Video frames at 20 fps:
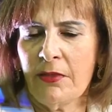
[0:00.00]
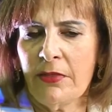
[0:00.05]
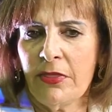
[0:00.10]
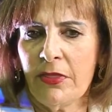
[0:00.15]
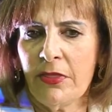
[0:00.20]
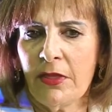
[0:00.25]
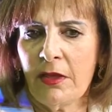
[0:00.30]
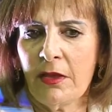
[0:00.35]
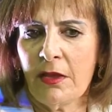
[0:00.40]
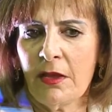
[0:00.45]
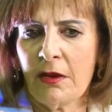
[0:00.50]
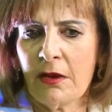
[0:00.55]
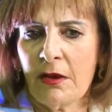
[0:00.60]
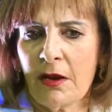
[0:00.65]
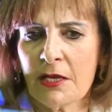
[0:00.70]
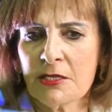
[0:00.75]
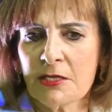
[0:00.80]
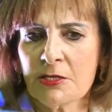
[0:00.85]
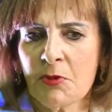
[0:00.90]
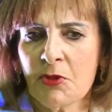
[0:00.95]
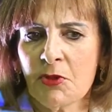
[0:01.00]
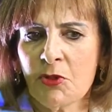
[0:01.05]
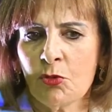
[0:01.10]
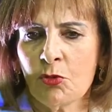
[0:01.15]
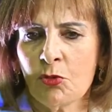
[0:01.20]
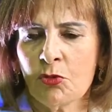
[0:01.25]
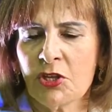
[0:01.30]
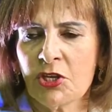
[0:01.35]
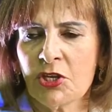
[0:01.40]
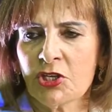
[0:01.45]
And her husband
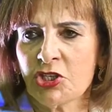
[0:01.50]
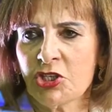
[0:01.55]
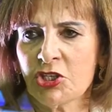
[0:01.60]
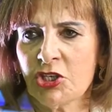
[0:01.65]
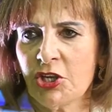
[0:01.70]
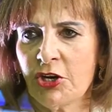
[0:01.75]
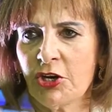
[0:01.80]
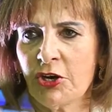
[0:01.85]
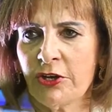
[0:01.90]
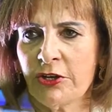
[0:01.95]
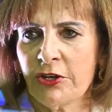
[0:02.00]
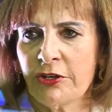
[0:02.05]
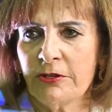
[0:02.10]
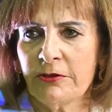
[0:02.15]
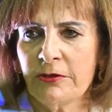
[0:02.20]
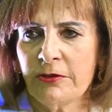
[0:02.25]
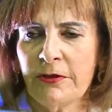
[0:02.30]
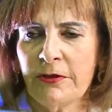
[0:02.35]
thought that she died.